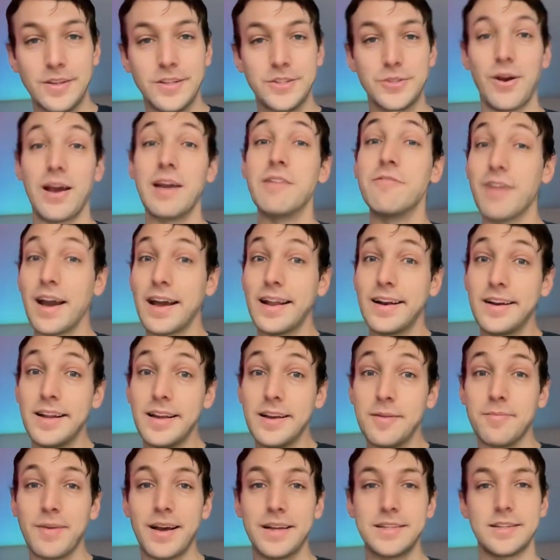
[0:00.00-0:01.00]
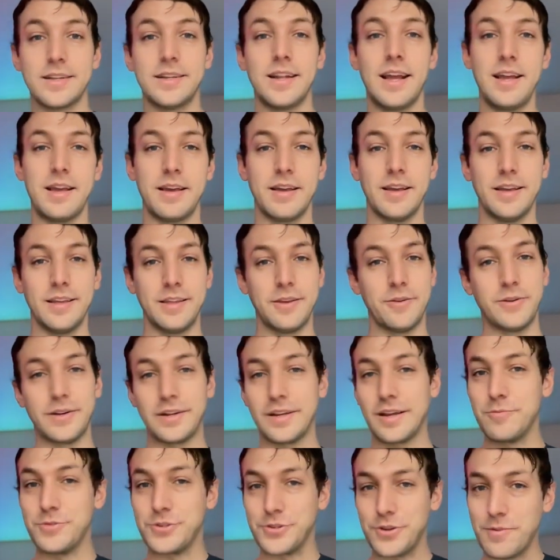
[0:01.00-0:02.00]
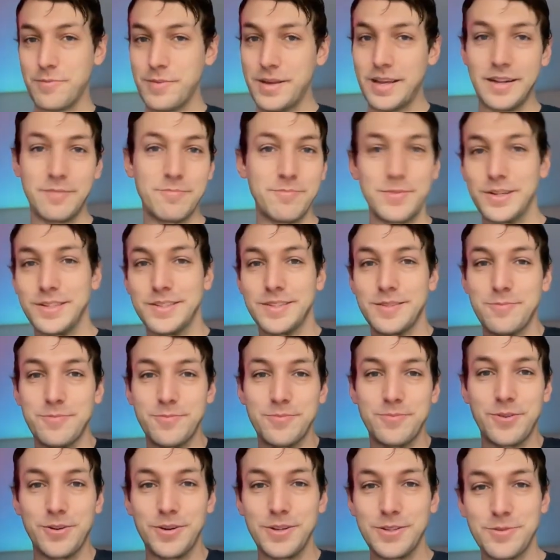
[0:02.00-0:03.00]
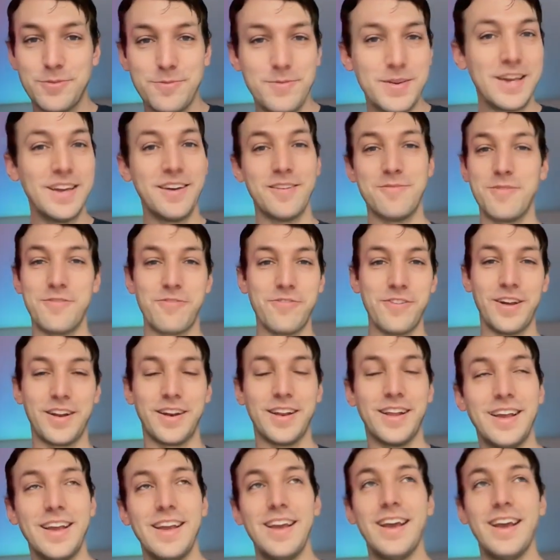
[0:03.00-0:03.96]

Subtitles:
So I invited him. I said, hey, you want to come join me and build some worlds with me? It'd be fun.